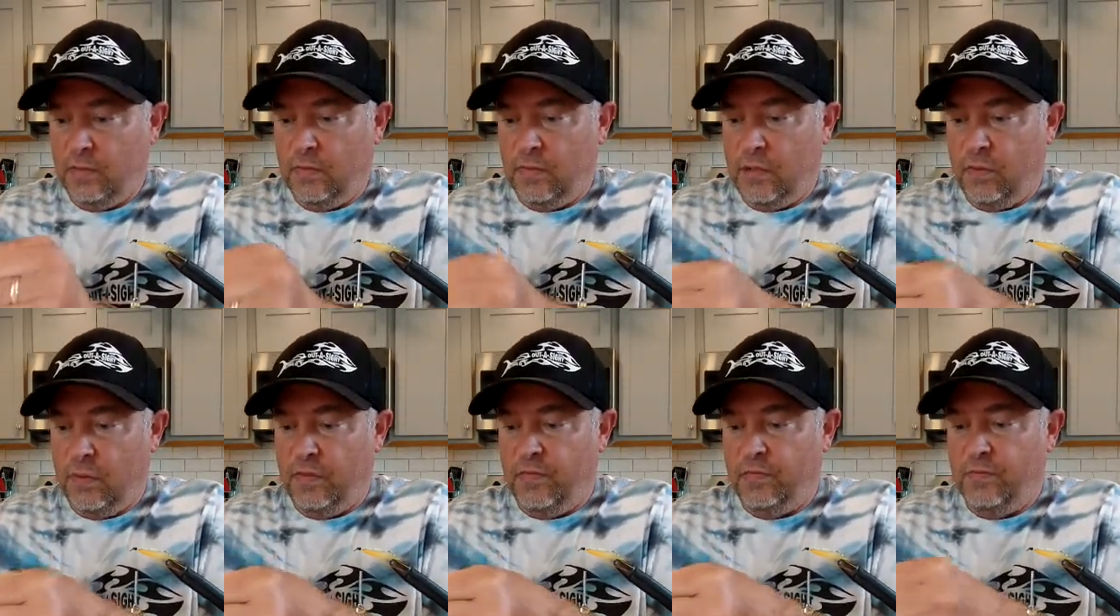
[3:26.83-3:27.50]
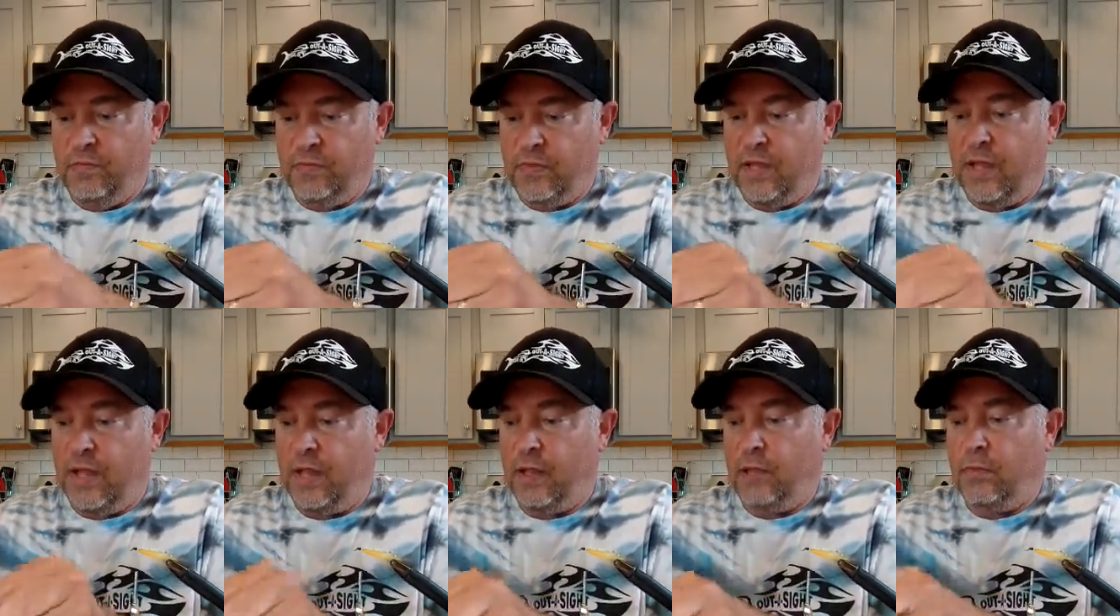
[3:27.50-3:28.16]
They were
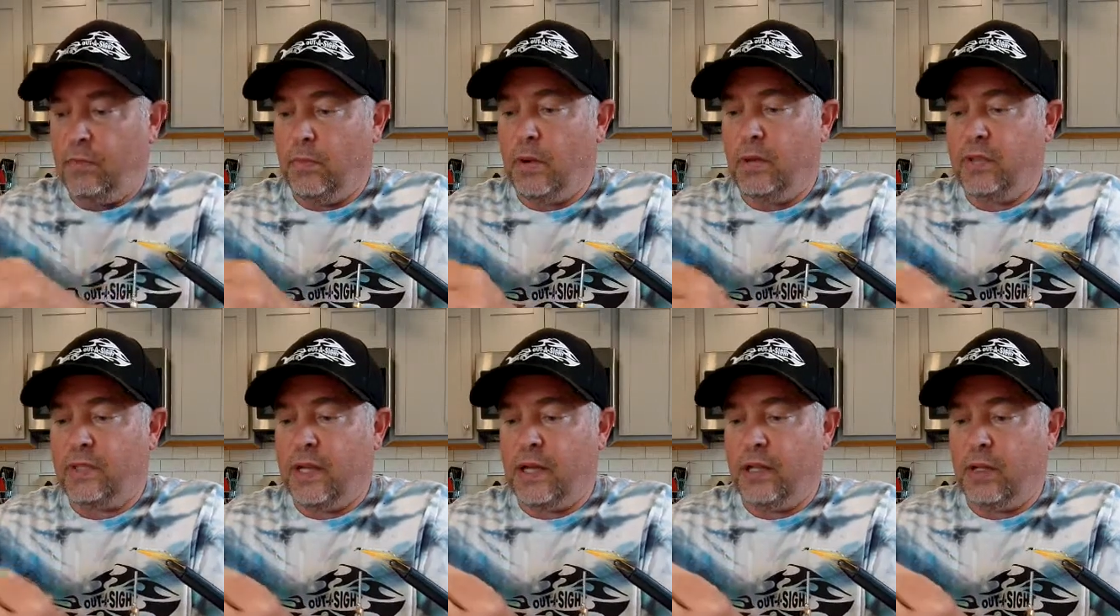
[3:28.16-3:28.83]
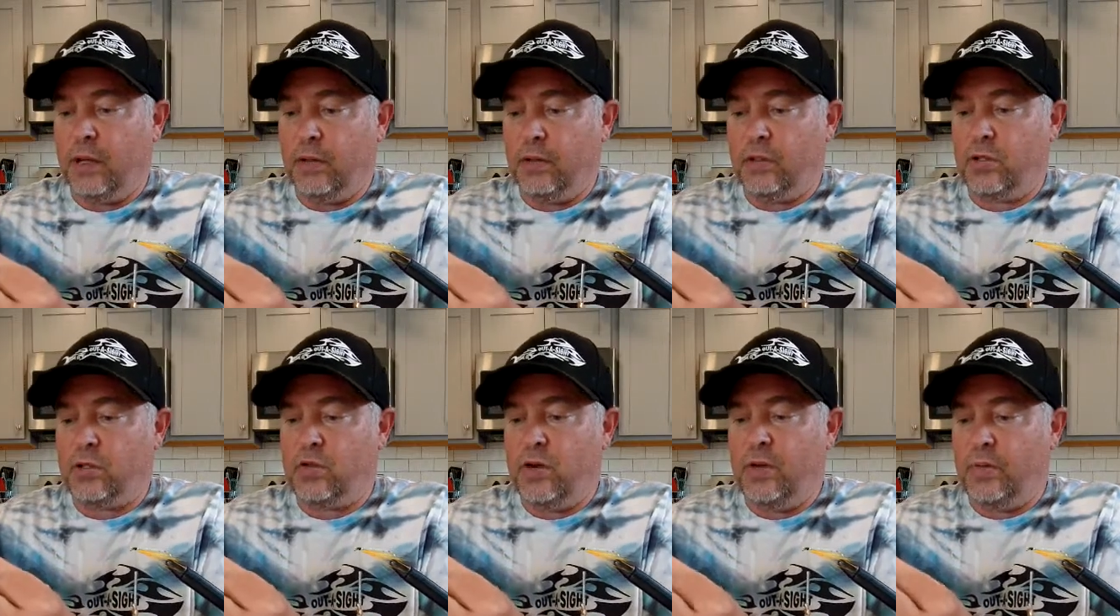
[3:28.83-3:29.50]
tying multicolored
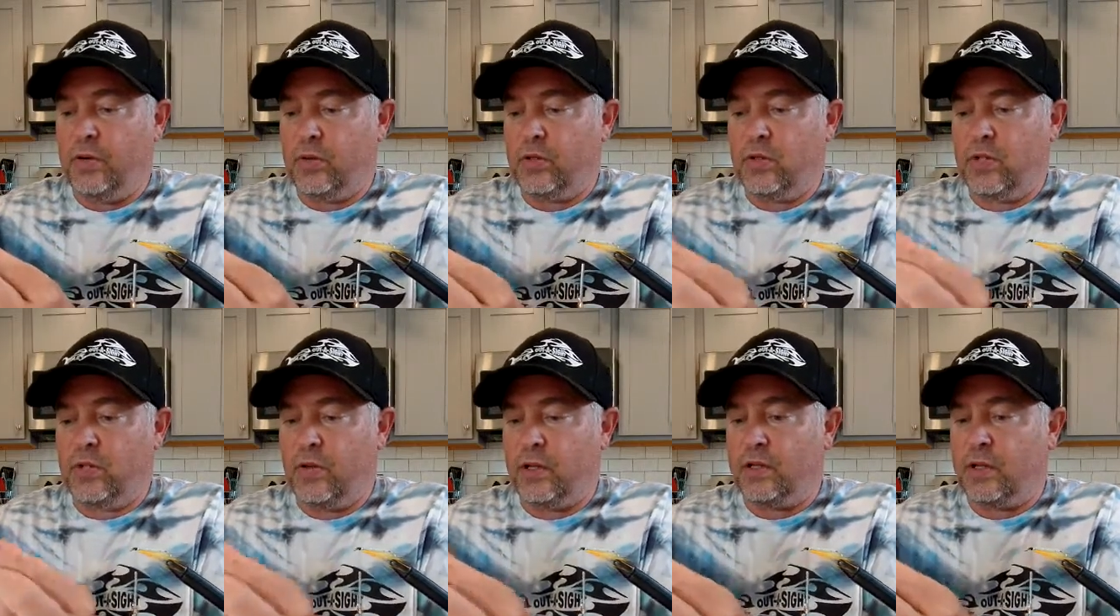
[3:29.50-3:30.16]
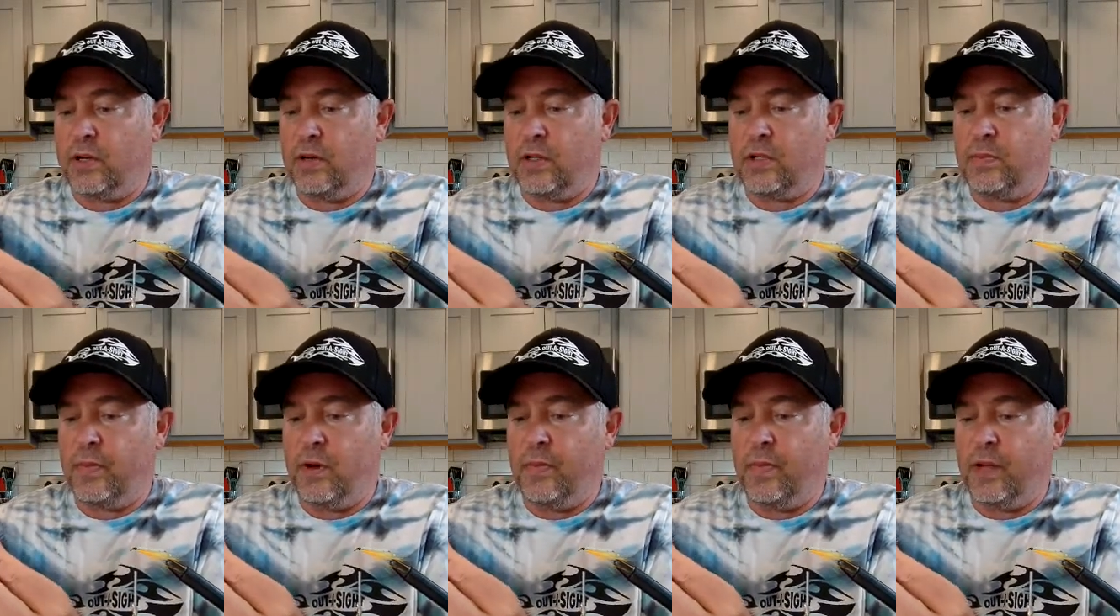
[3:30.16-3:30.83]
streamers. So I started
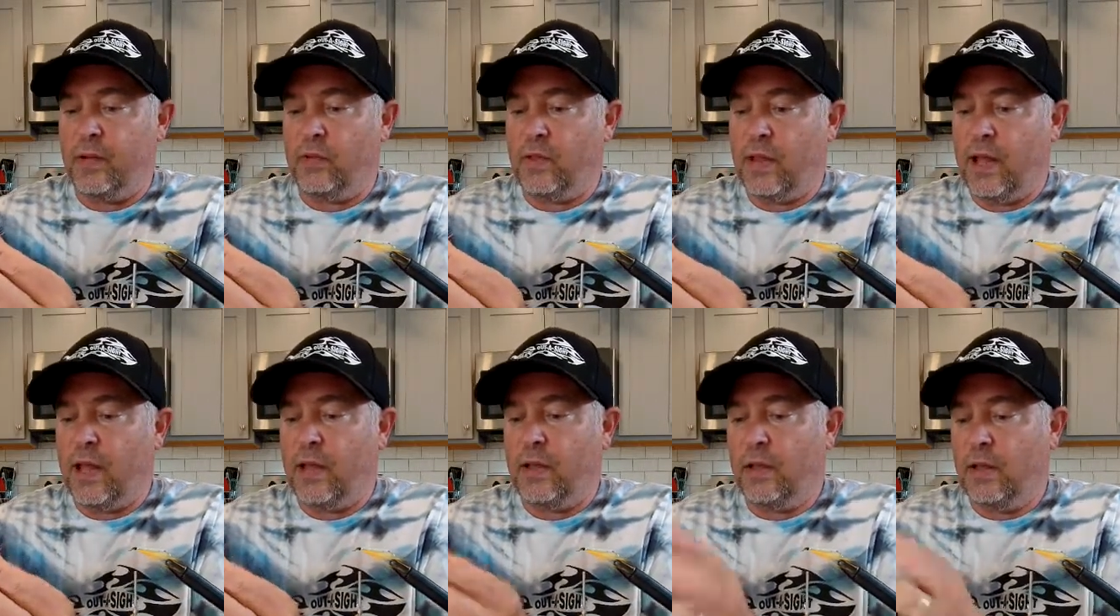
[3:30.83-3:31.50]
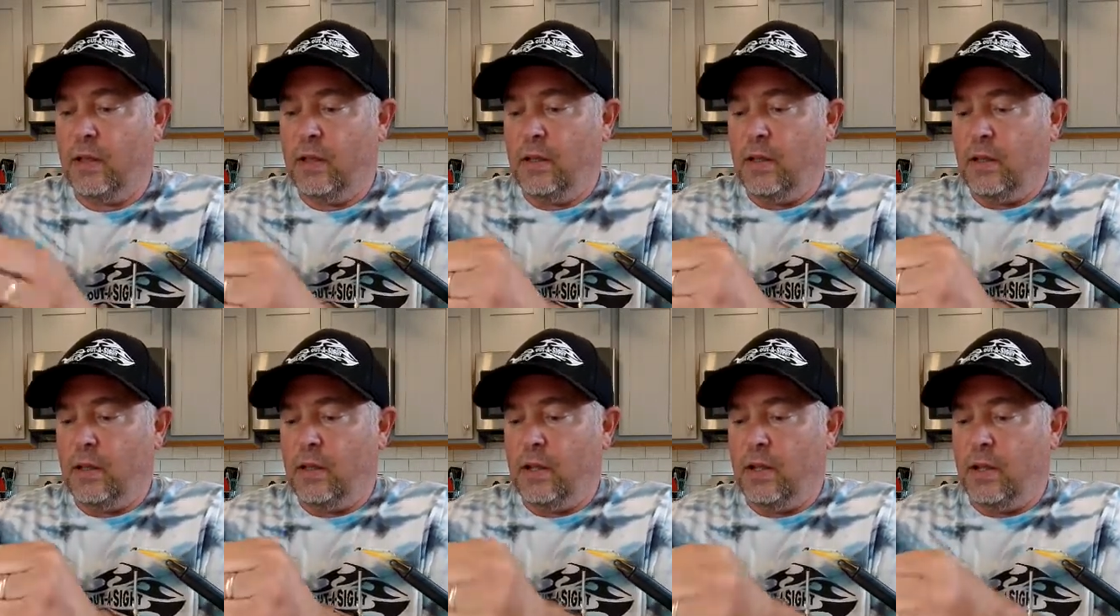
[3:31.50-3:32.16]
experimenting with that,
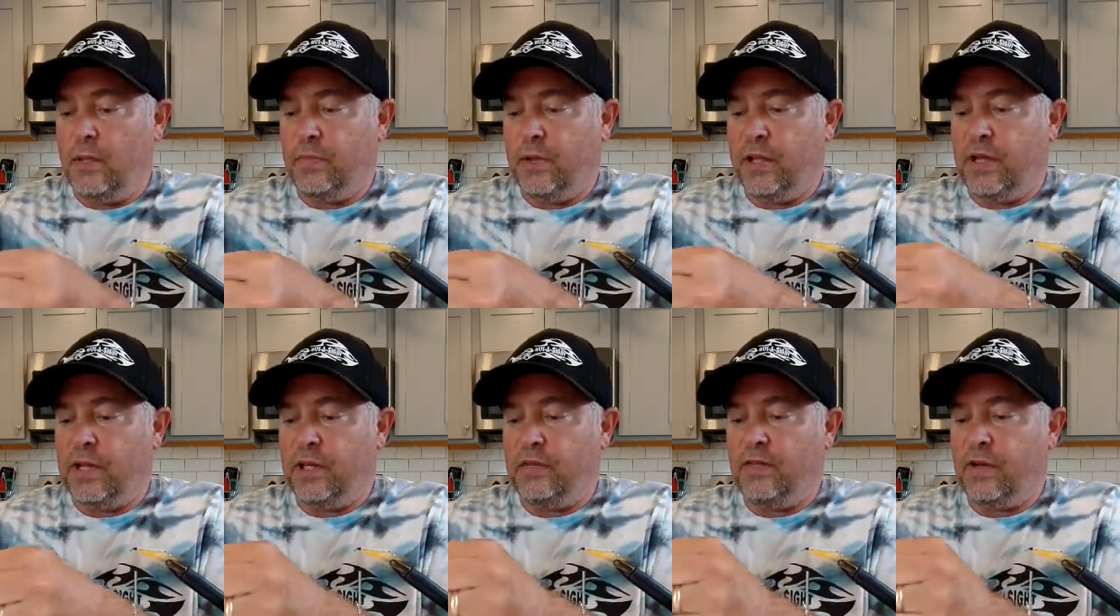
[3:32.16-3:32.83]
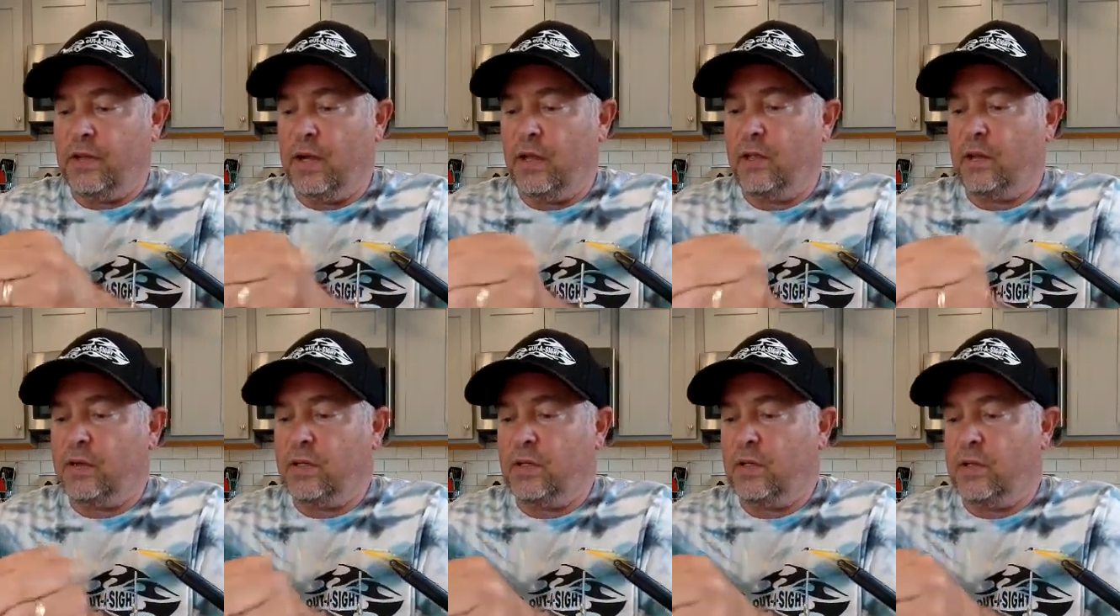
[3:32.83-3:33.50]
blending different
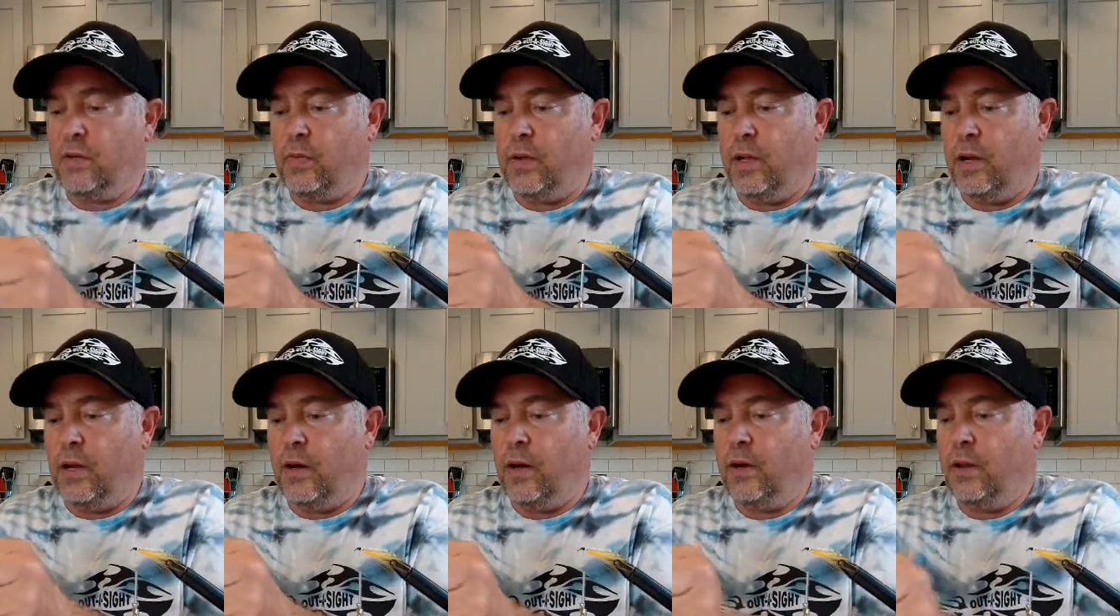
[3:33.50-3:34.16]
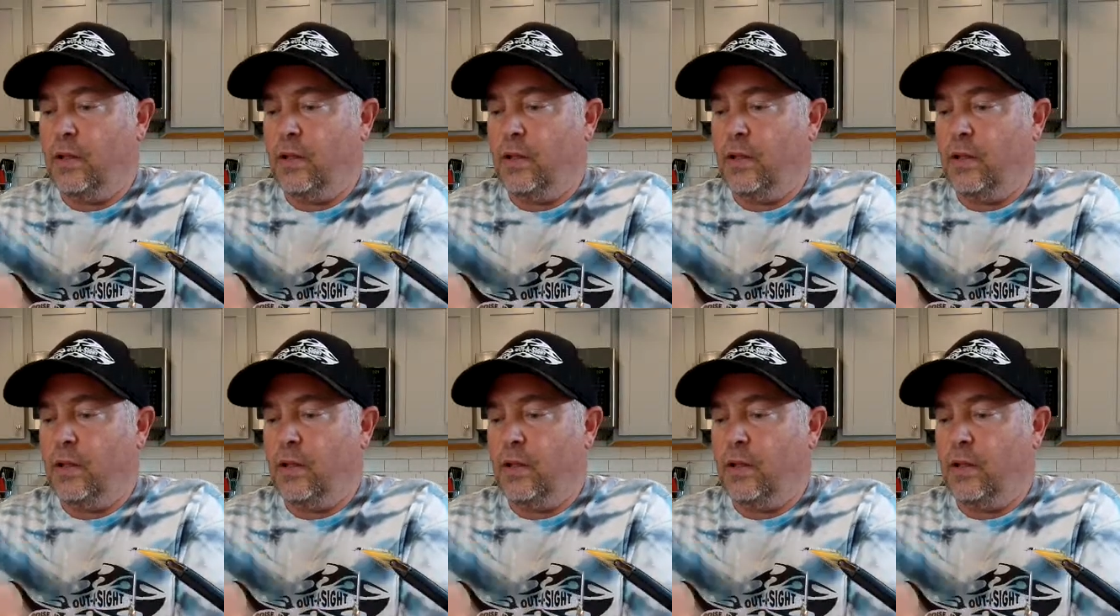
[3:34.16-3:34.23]
colors, and here we are.